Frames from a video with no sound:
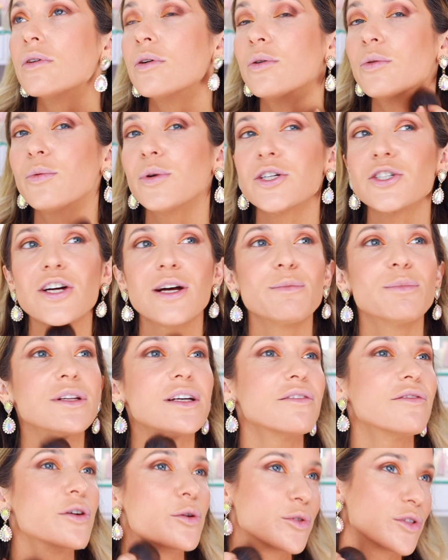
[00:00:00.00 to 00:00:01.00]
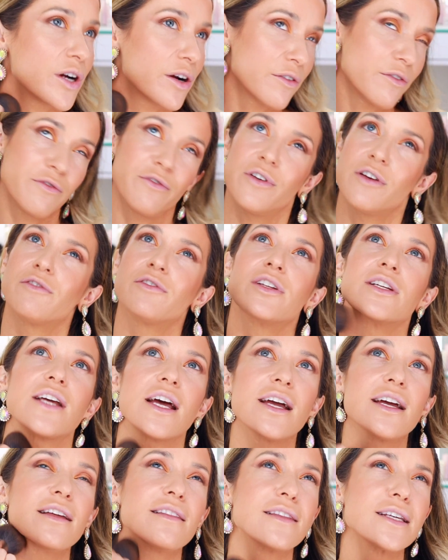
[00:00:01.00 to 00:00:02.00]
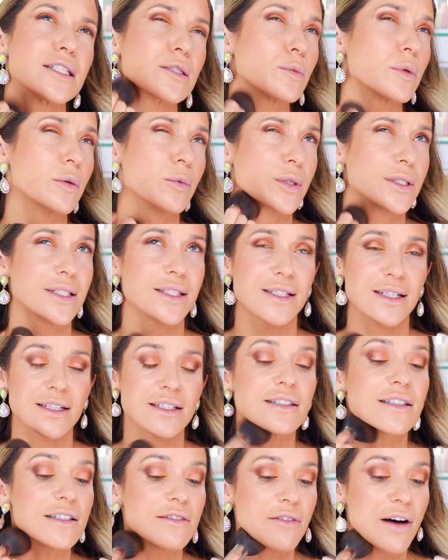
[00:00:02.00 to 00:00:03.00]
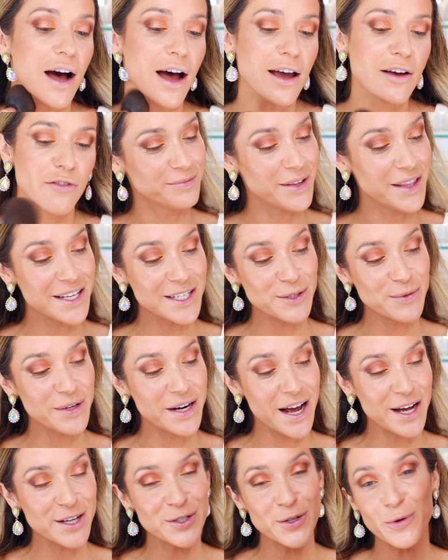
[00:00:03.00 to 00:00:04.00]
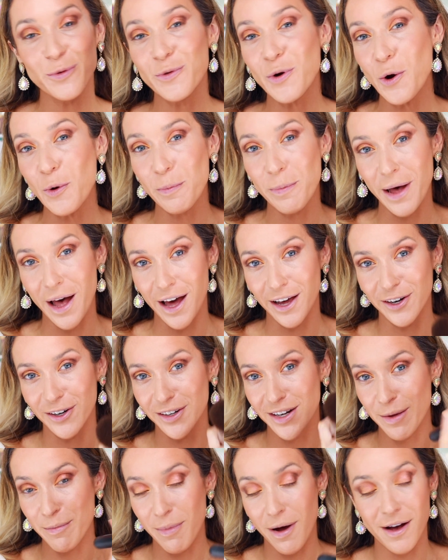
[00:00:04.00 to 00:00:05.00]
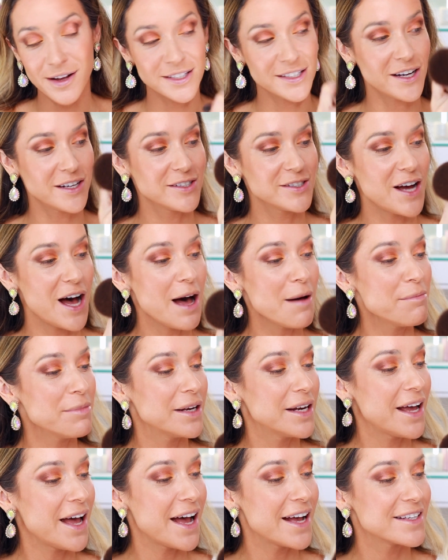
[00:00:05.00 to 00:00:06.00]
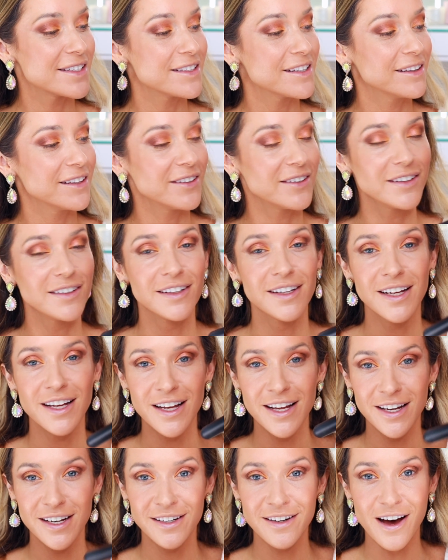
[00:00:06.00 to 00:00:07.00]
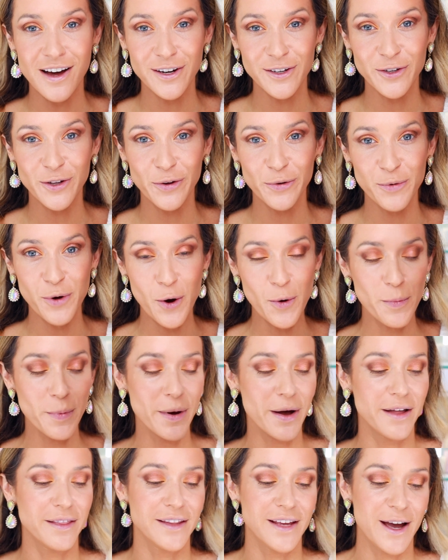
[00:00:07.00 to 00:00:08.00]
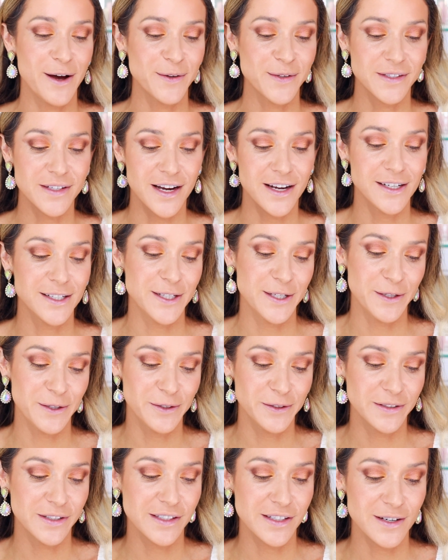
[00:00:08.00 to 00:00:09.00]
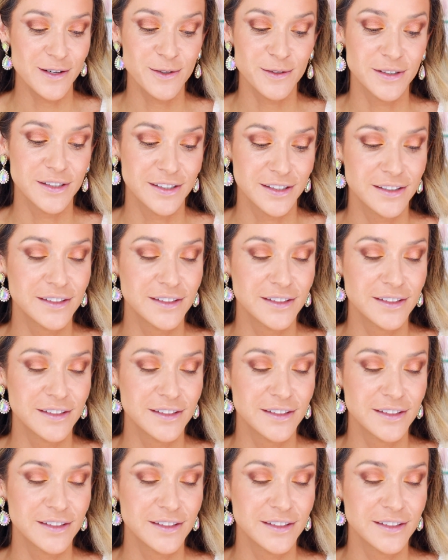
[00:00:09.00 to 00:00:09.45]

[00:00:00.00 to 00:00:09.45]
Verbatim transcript: which I believe those are 58 and this one was 65. But this one has a rope pattern embossed on top and it has the little nautical rope on the outside too, so